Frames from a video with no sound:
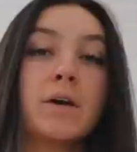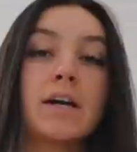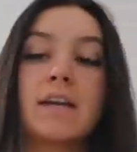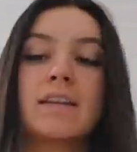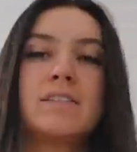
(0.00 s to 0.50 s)
but
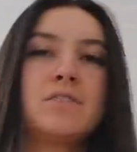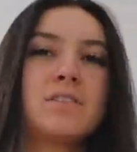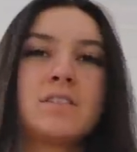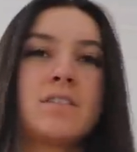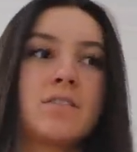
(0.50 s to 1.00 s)
I like to use
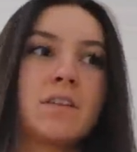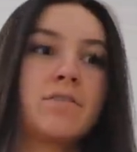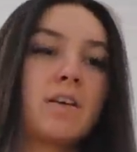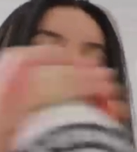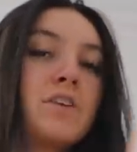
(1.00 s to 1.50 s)
this literally
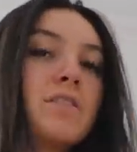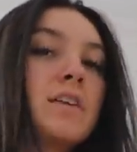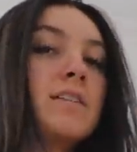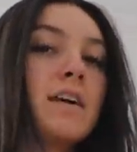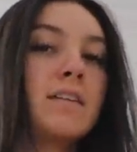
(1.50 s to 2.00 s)
for
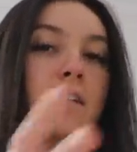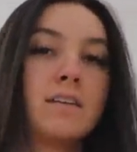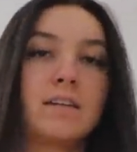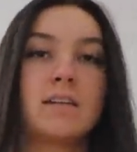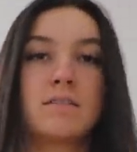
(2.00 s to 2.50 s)
everything that like
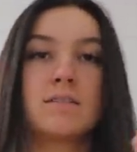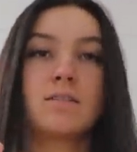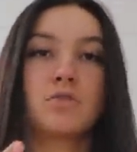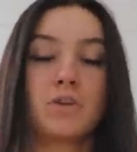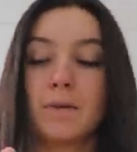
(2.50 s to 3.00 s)

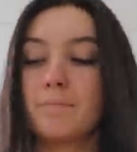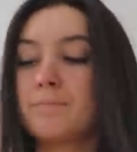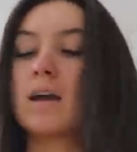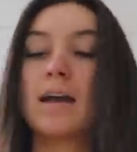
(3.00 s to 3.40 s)
needs cream.